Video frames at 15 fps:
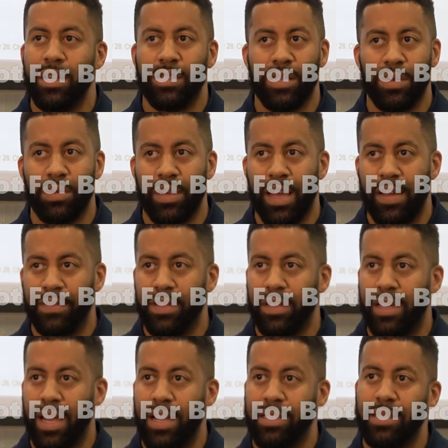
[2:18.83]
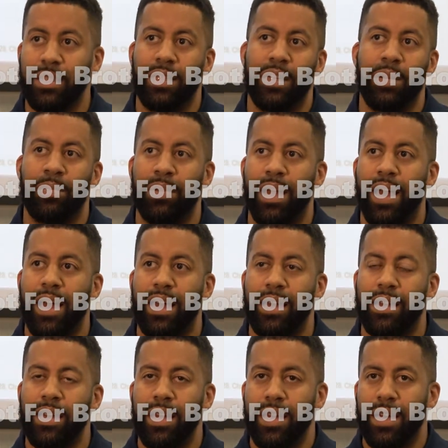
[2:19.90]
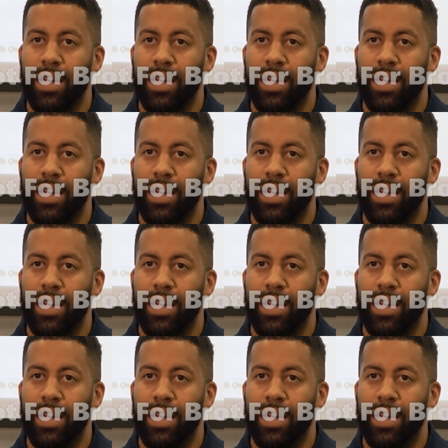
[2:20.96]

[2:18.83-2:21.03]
so we have to constantly apply it.